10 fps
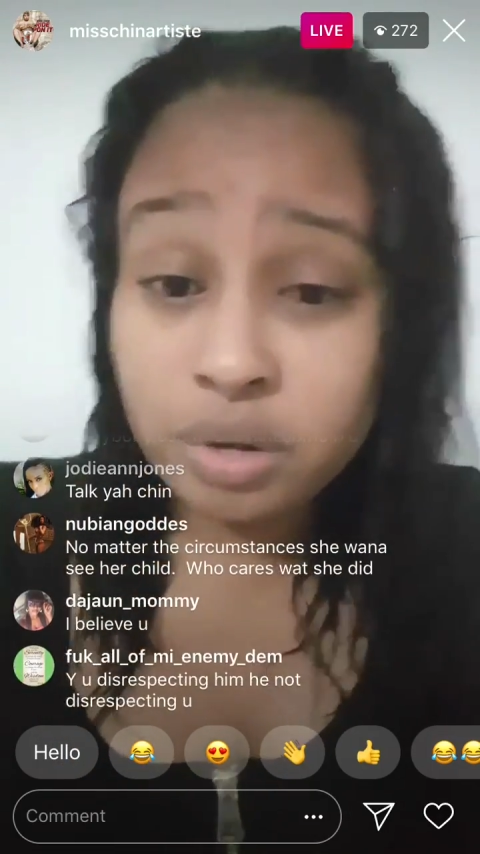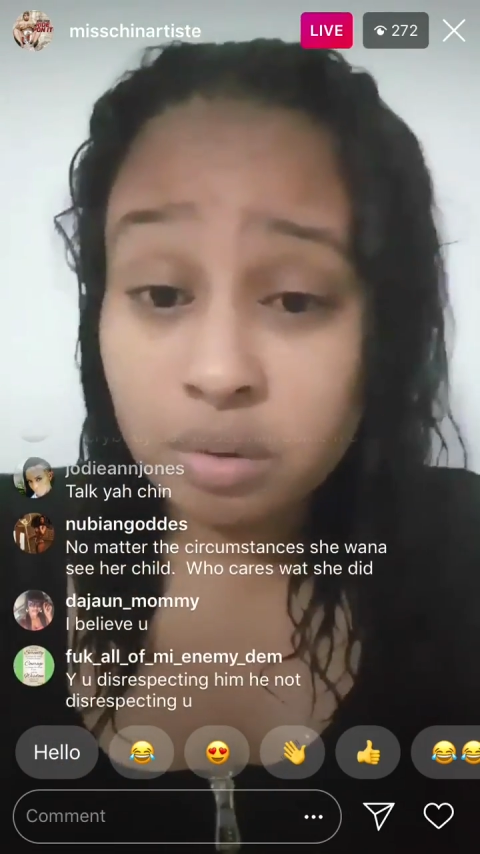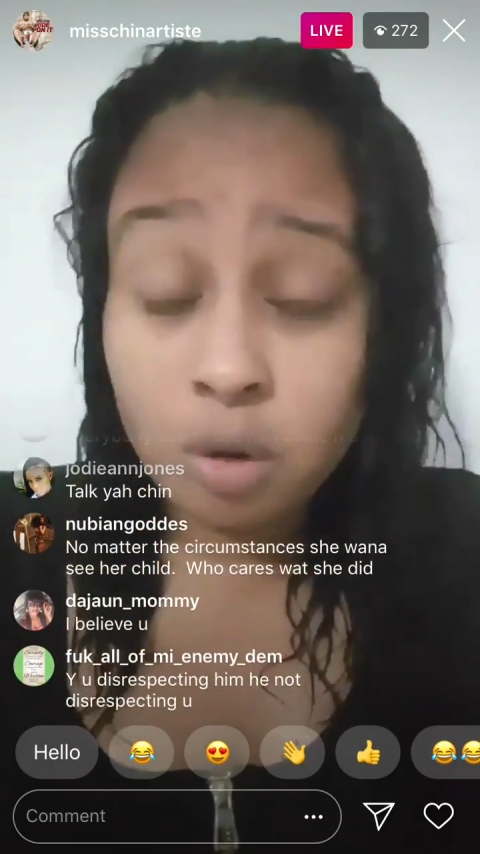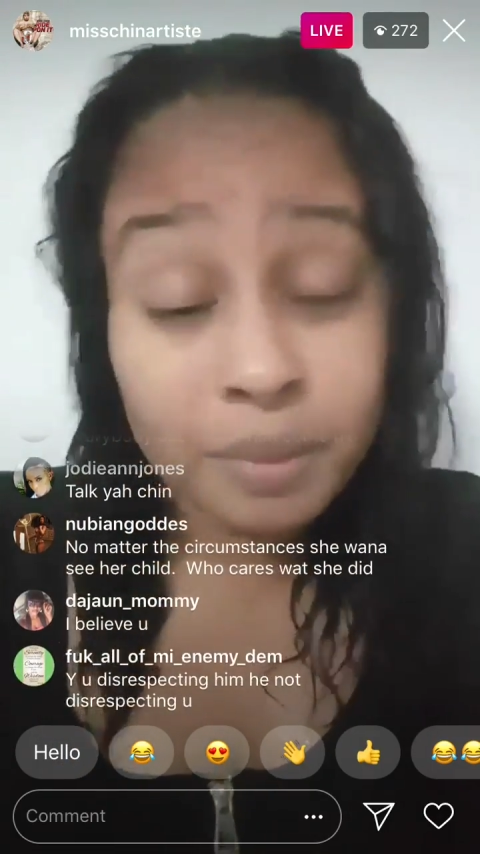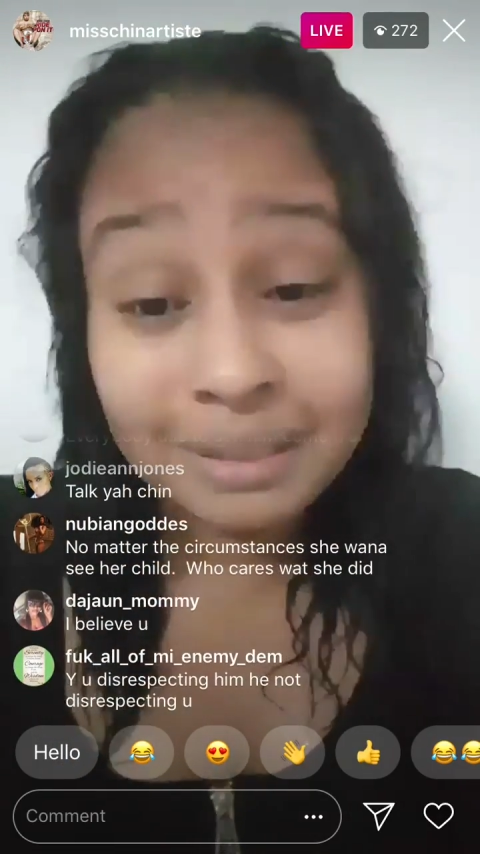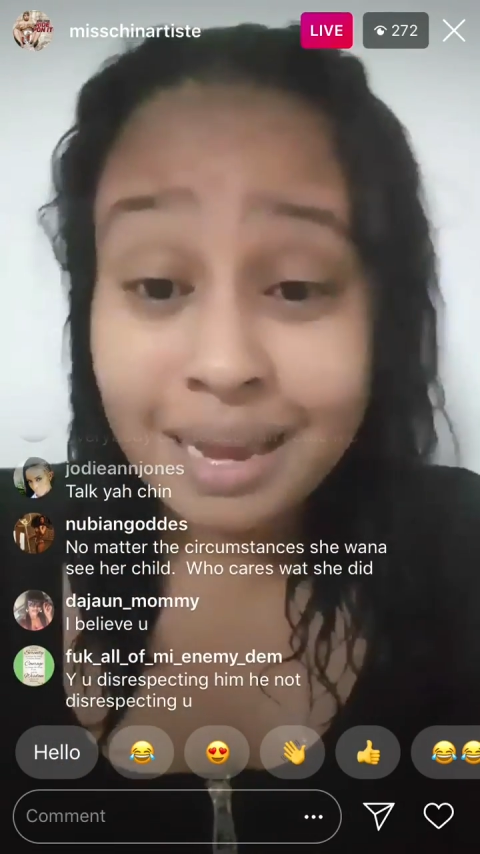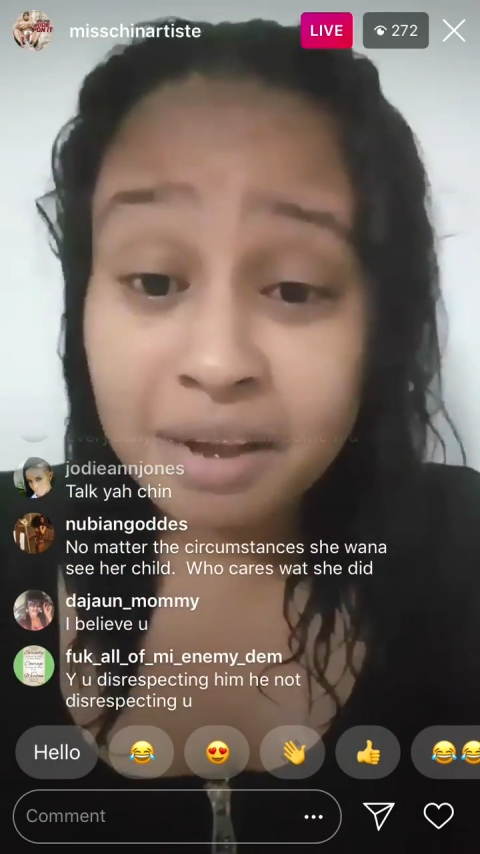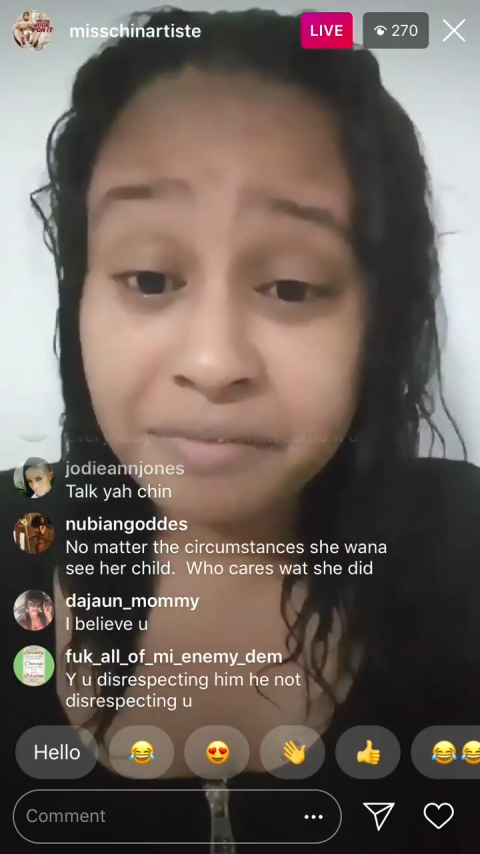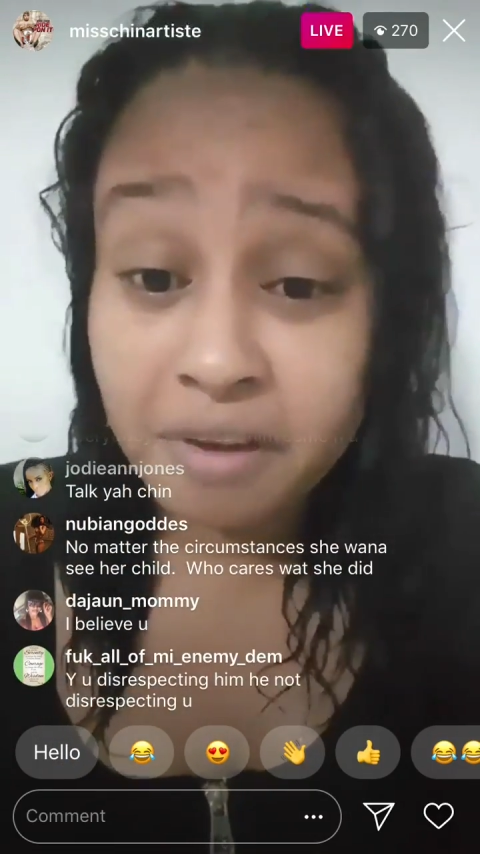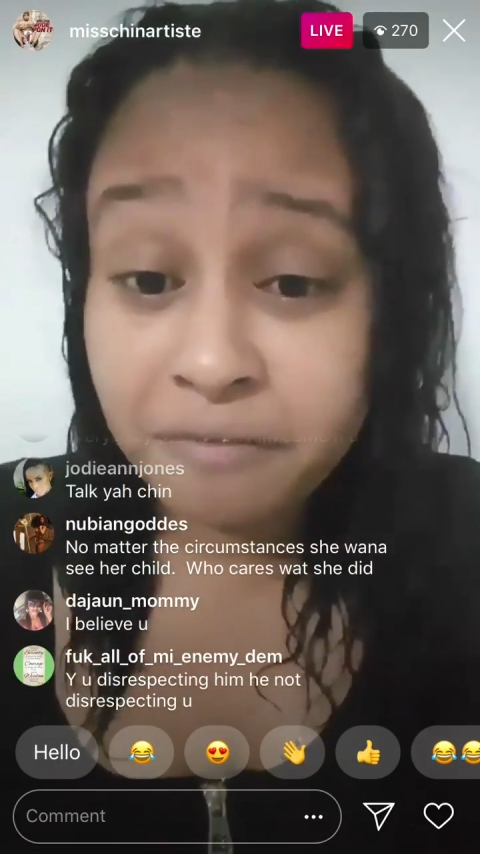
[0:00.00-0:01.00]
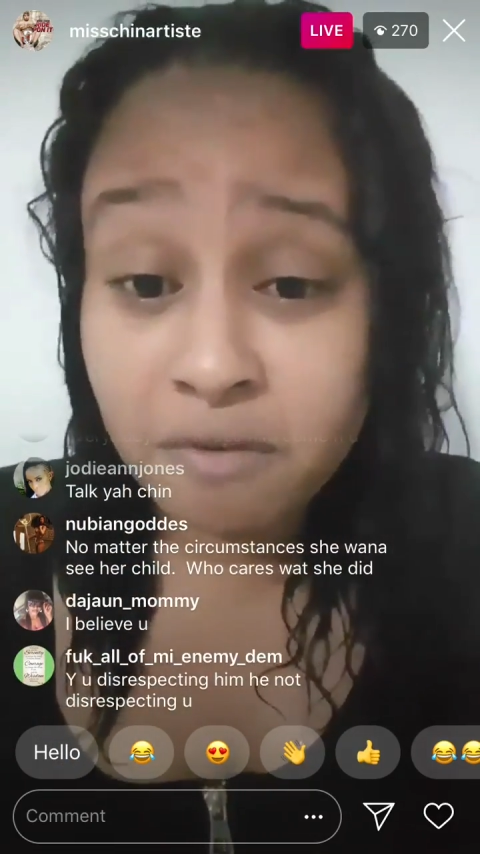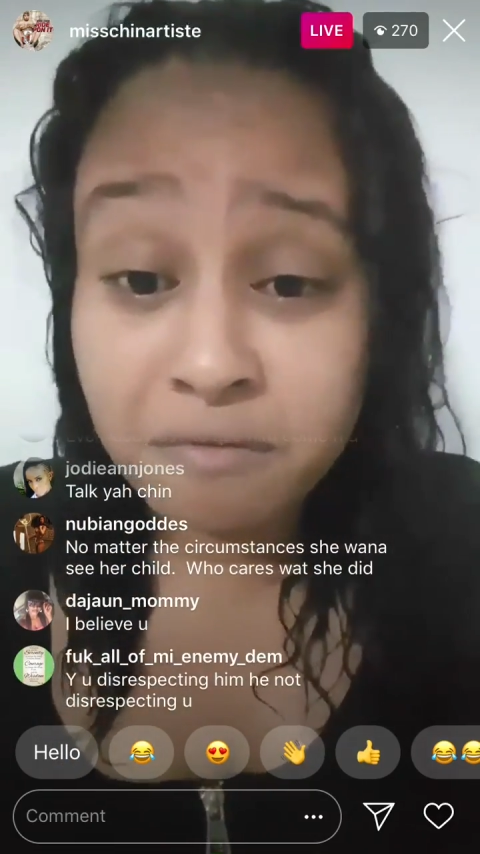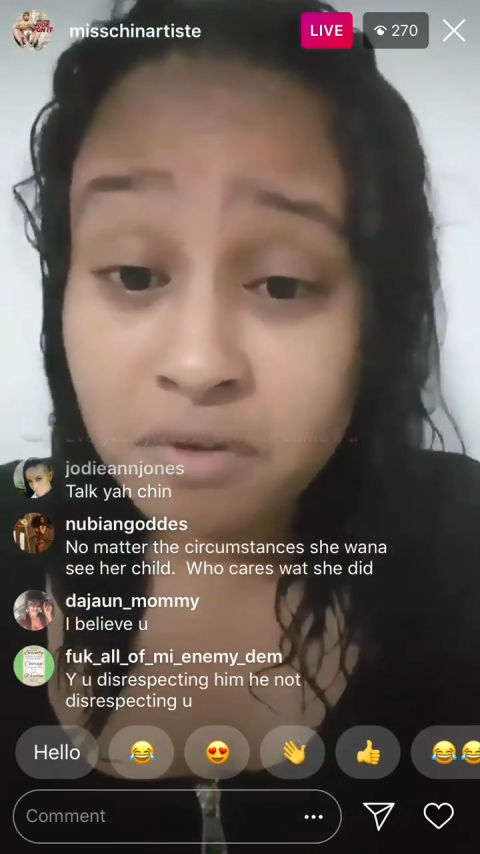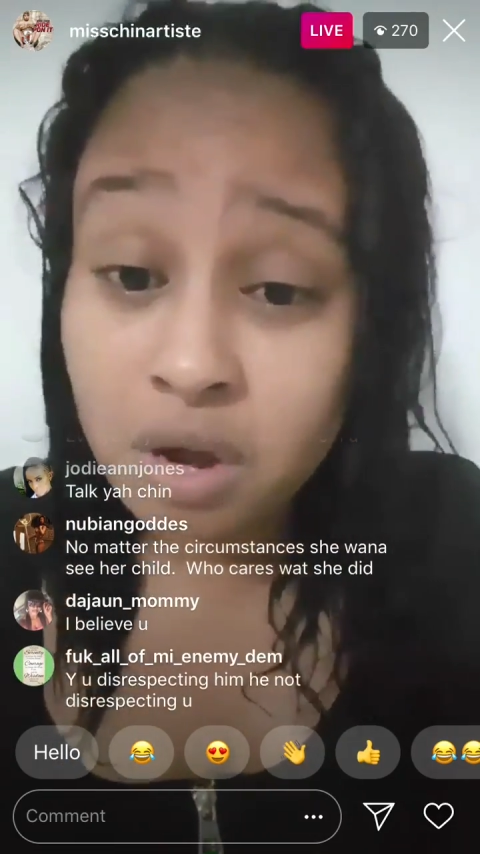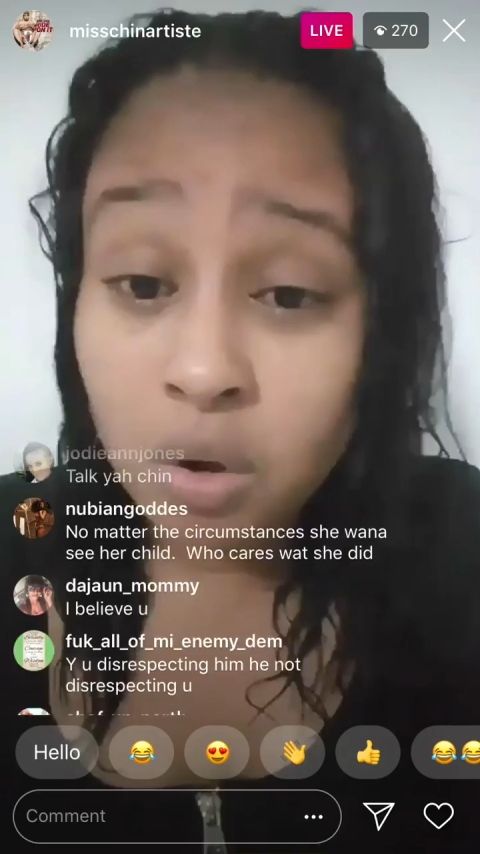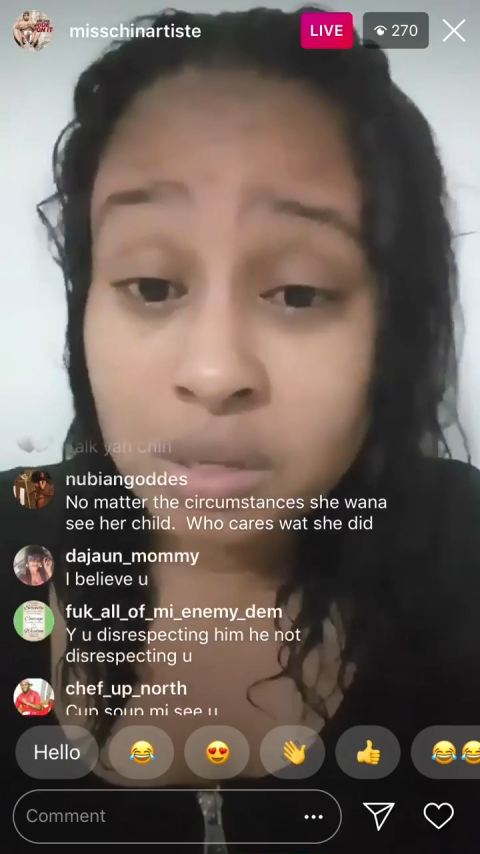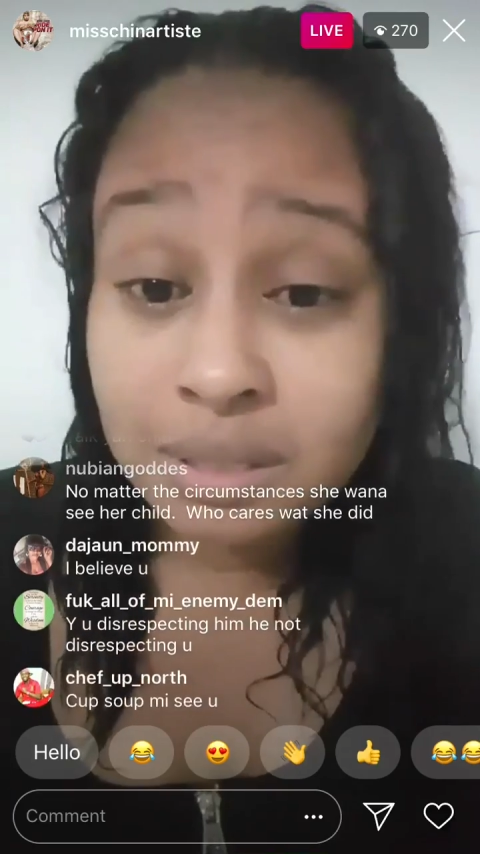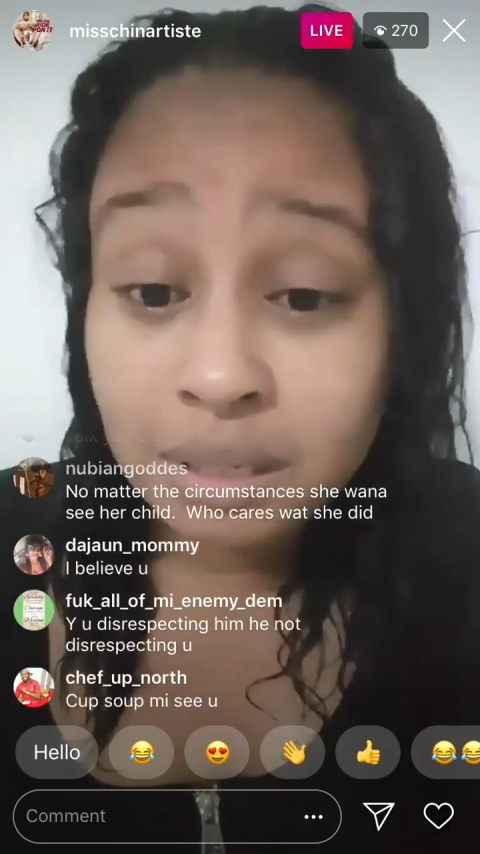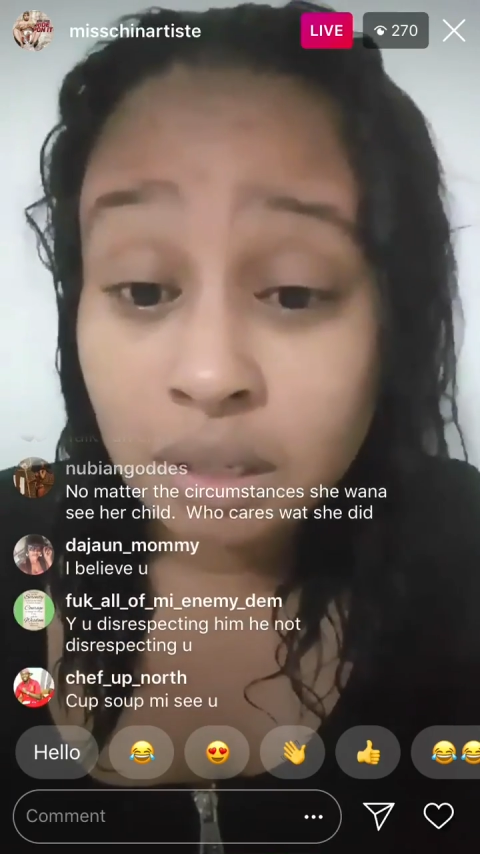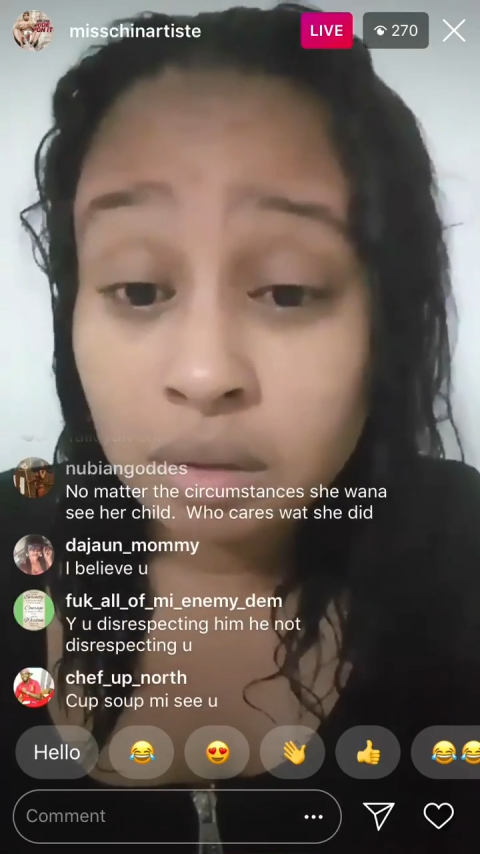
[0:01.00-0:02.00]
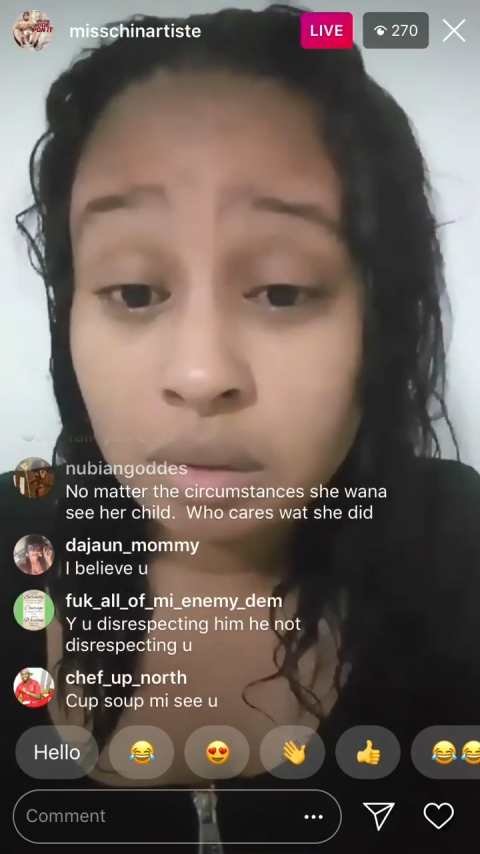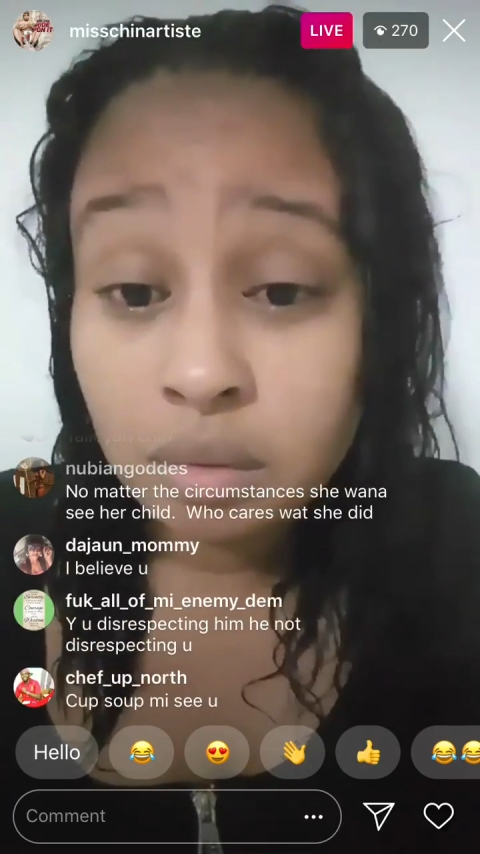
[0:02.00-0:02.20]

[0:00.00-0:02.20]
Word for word: now, but I'm tired for a fuck fuck a hotel.